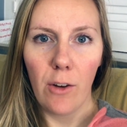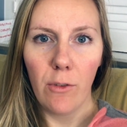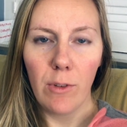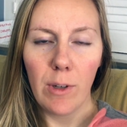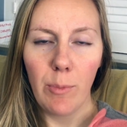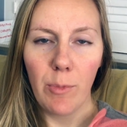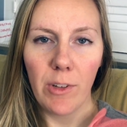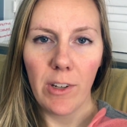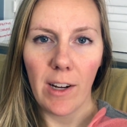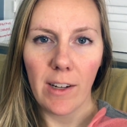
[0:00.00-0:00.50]

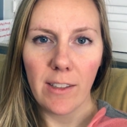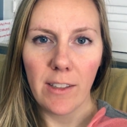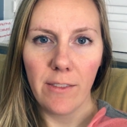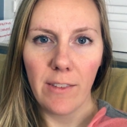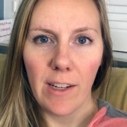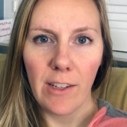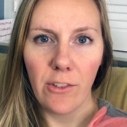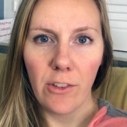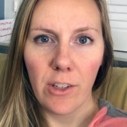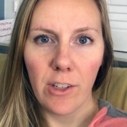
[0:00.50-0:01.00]
reproductive
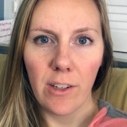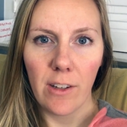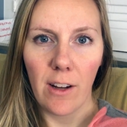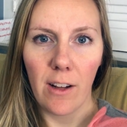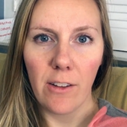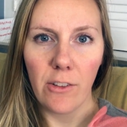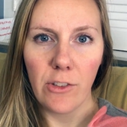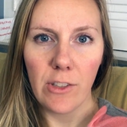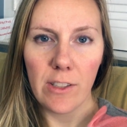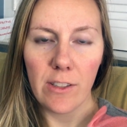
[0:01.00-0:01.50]

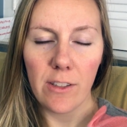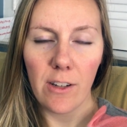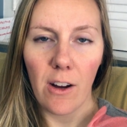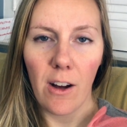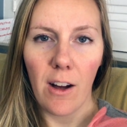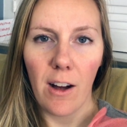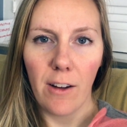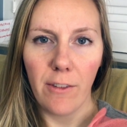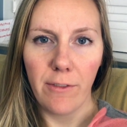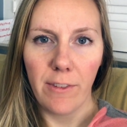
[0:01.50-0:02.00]
endocrinologist
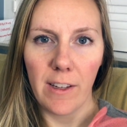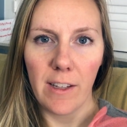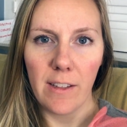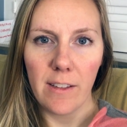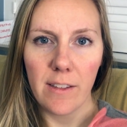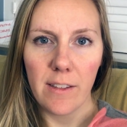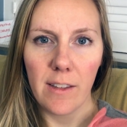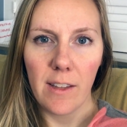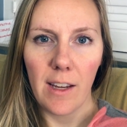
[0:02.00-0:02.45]
office.